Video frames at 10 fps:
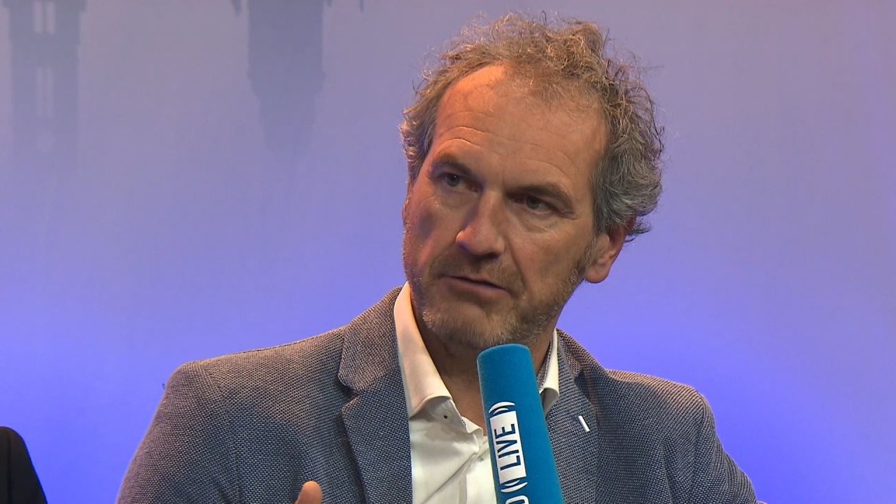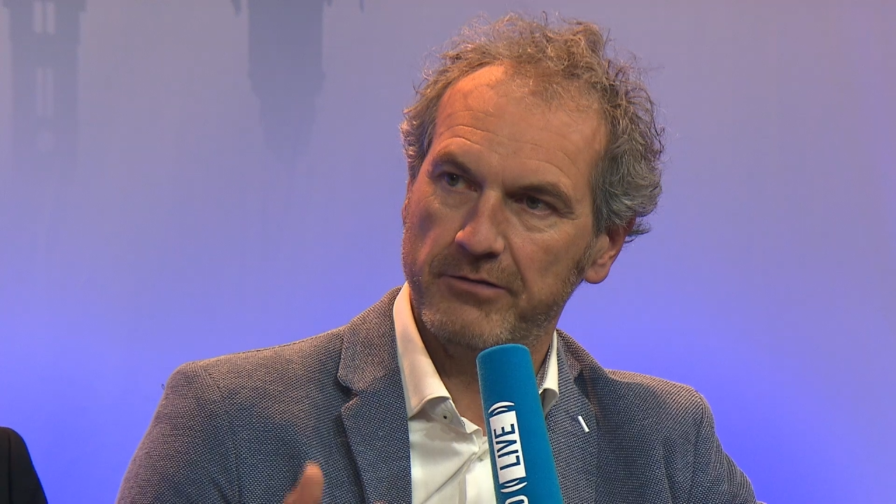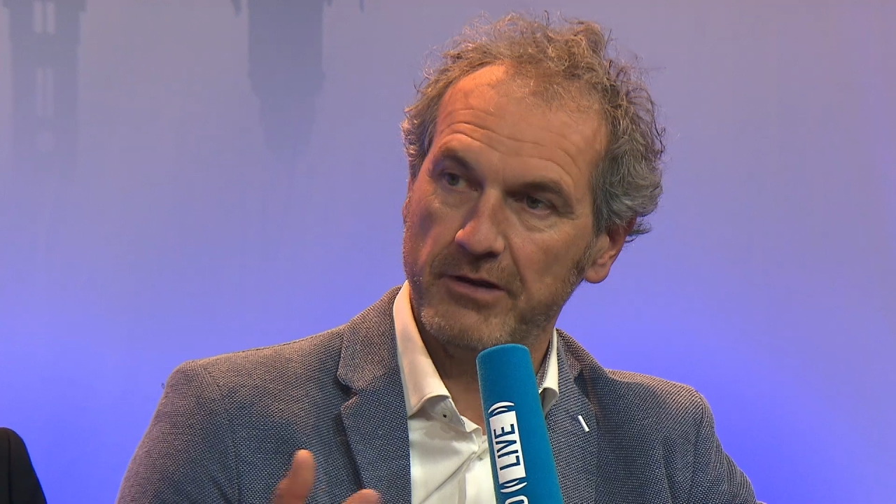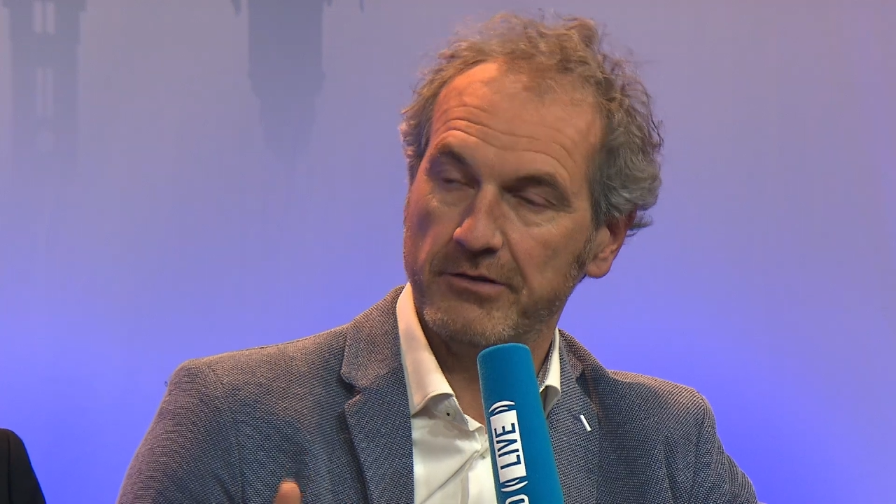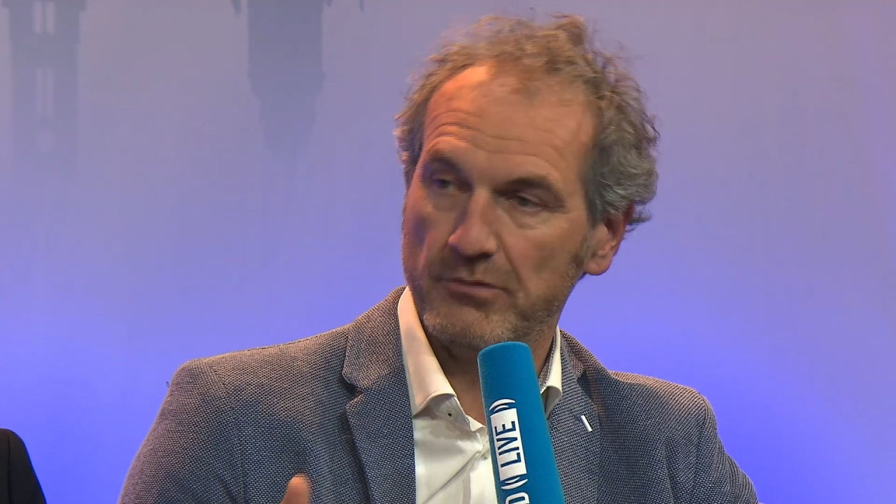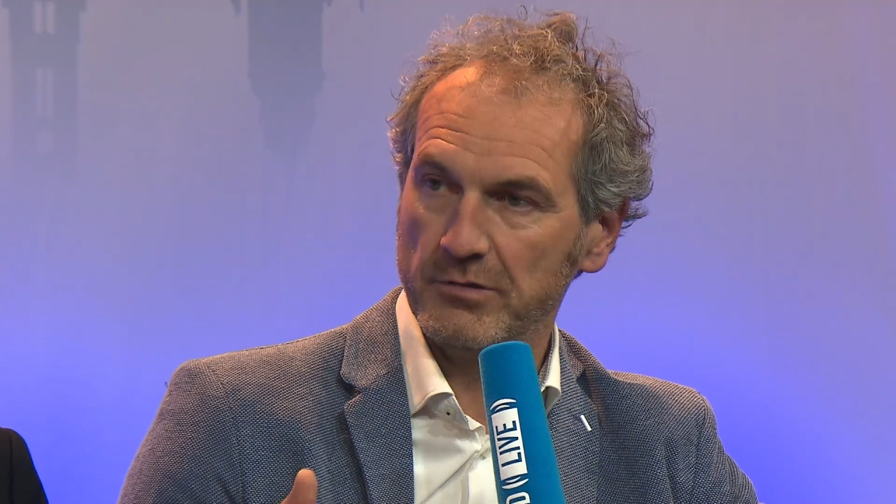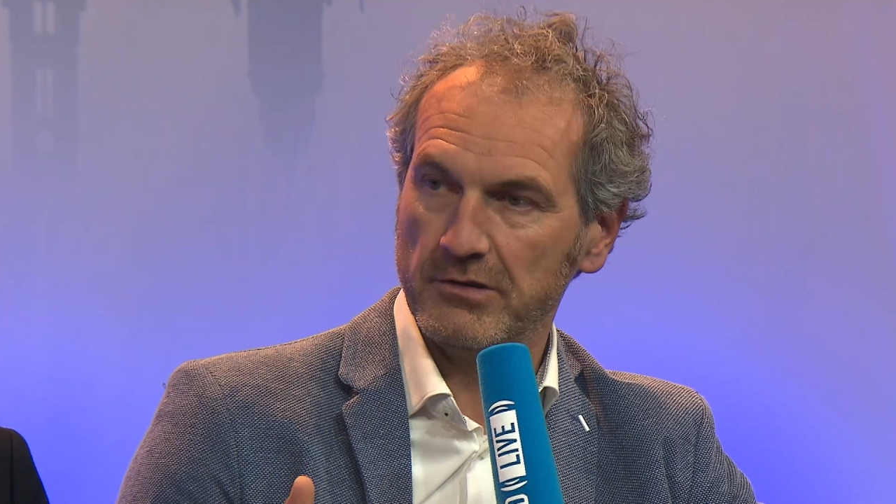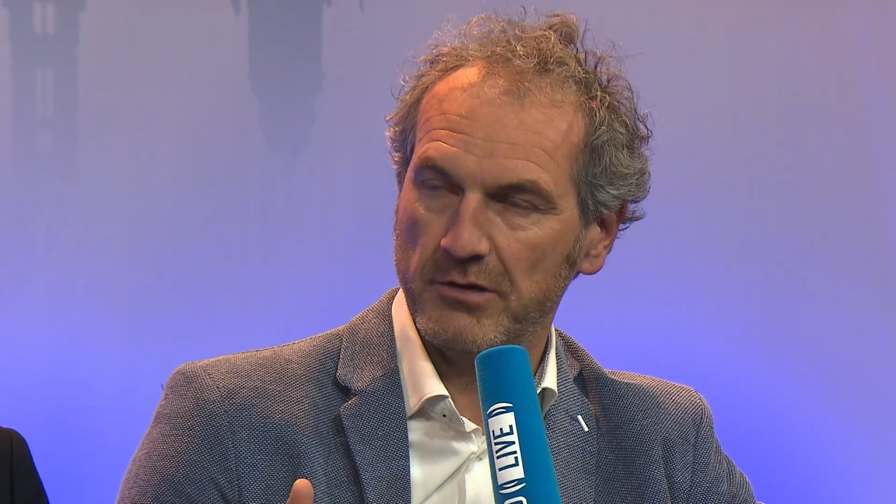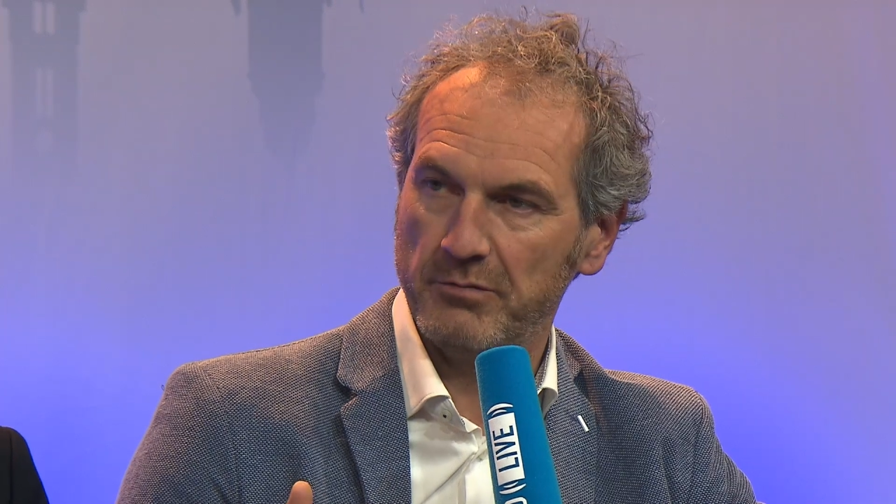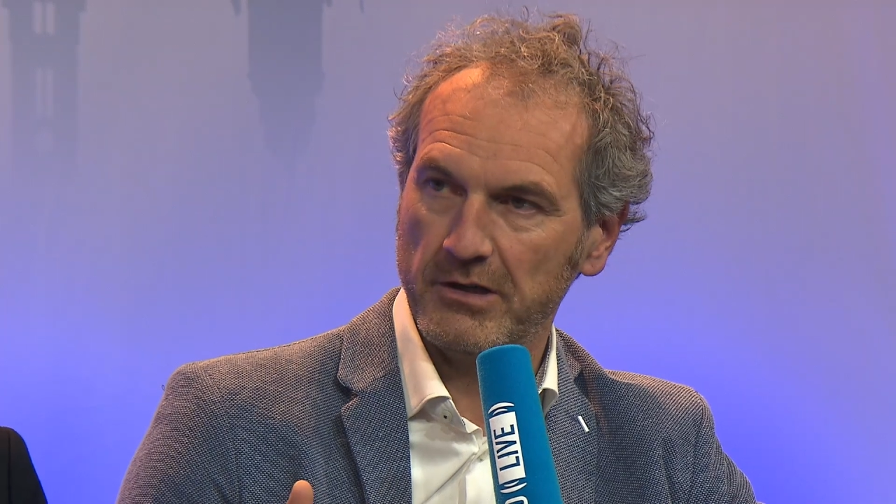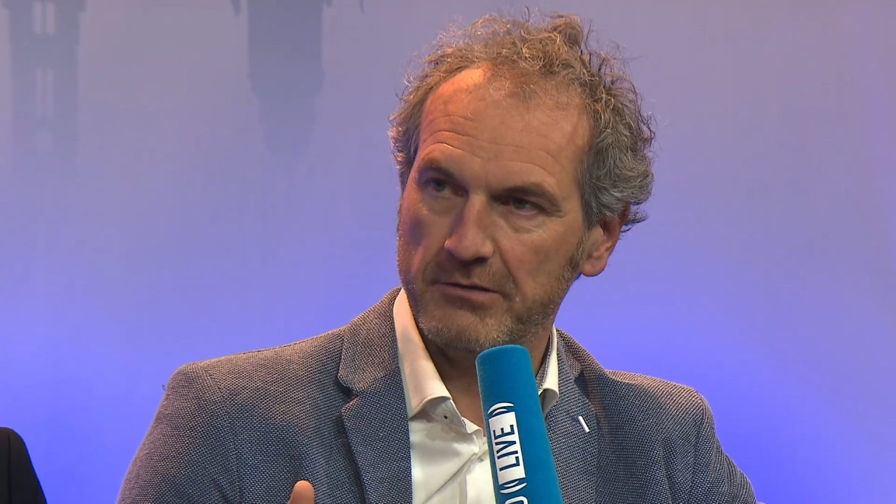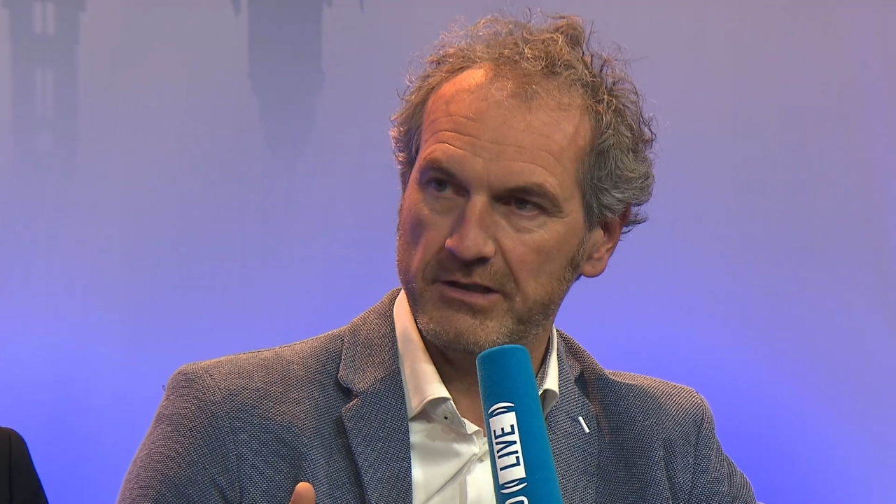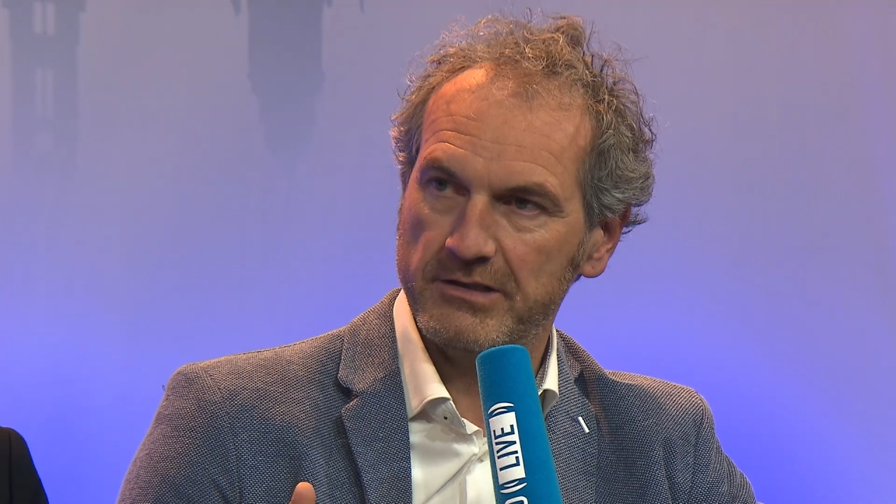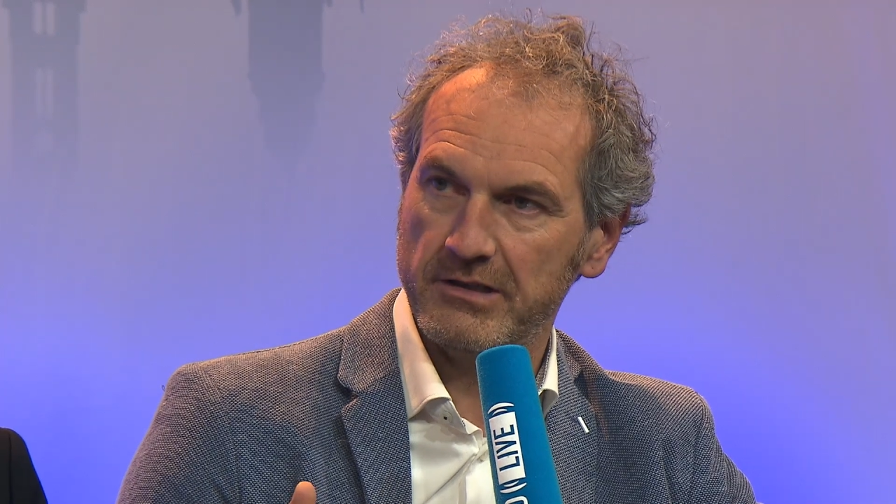vulnerable capillaries,